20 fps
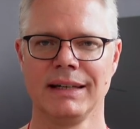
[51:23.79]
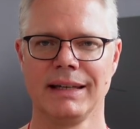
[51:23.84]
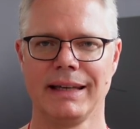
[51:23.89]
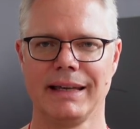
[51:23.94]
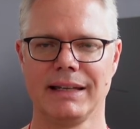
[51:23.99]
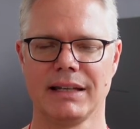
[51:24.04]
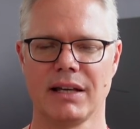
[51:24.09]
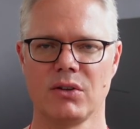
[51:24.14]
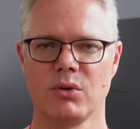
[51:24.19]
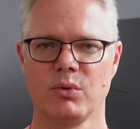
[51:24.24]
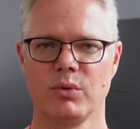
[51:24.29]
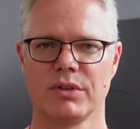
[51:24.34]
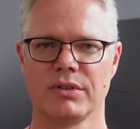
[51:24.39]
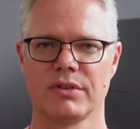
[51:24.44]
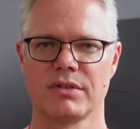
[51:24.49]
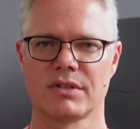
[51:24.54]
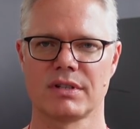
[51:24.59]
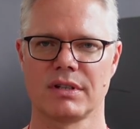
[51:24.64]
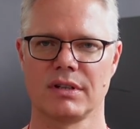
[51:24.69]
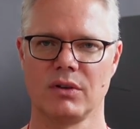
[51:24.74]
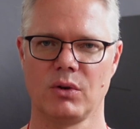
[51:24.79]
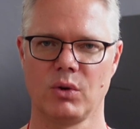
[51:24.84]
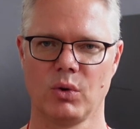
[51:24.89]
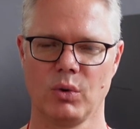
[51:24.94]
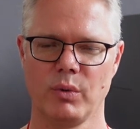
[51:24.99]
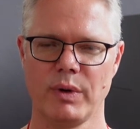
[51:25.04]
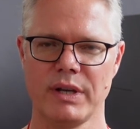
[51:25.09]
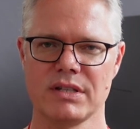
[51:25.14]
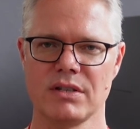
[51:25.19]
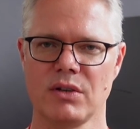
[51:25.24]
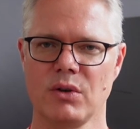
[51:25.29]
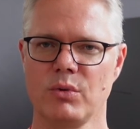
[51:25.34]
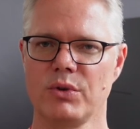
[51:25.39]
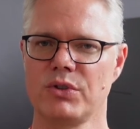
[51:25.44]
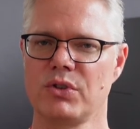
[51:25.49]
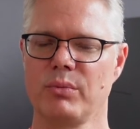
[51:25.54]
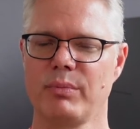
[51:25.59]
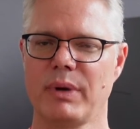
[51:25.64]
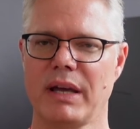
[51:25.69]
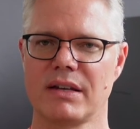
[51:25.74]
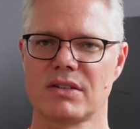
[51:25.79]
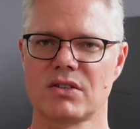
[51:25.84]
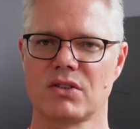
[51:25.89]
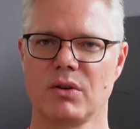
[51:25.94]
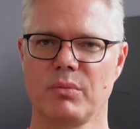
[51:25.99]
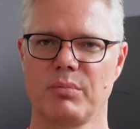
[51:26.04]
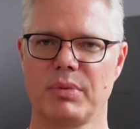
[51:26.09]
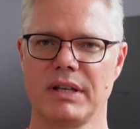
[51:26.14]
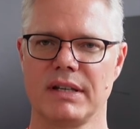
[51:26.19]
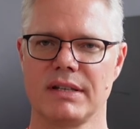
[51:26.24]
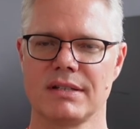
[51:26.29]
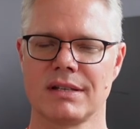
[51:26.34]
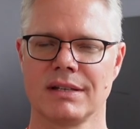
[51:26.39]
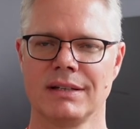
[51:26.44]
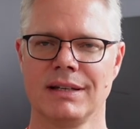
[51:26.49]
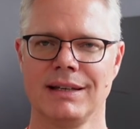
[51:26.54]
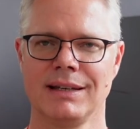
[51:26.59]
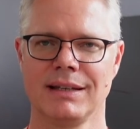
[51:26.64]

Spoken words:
In other words, always know what your backstop is,